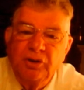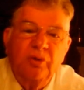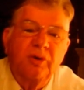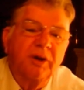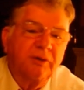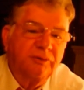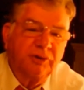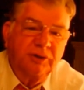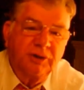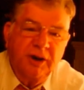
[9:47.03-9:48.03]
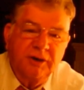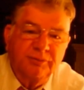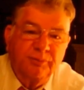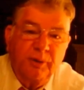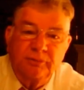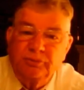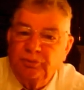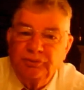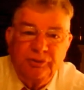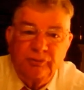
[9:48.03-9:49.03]
Go down to the gas
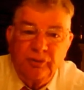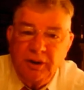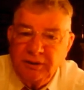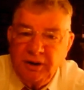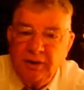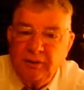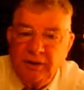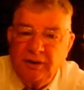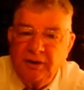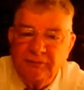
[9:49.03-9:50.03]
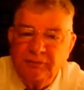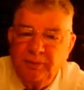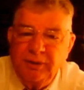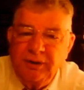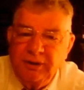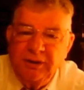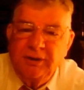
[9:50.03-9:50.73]
pumps, which right now I'd love to be